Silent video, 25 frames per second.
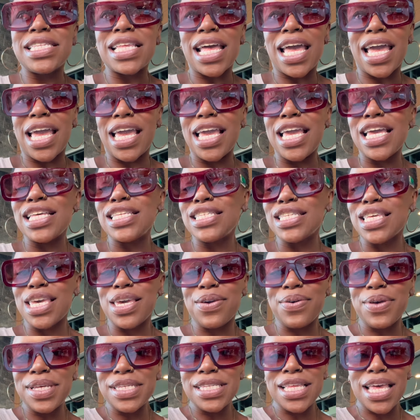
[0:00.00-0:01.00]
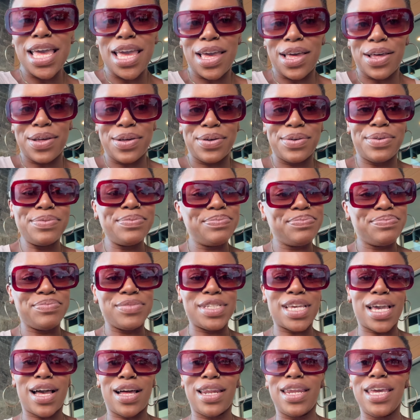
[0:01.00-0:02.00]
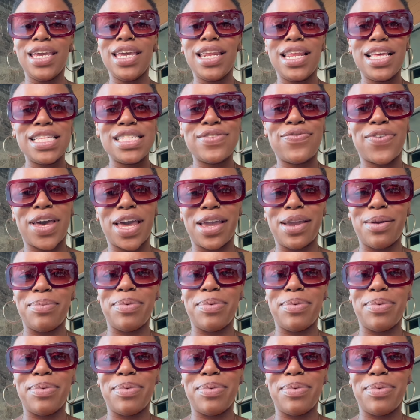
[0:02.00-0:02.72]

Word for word: say it's cute as hell. Y'all, look at this fire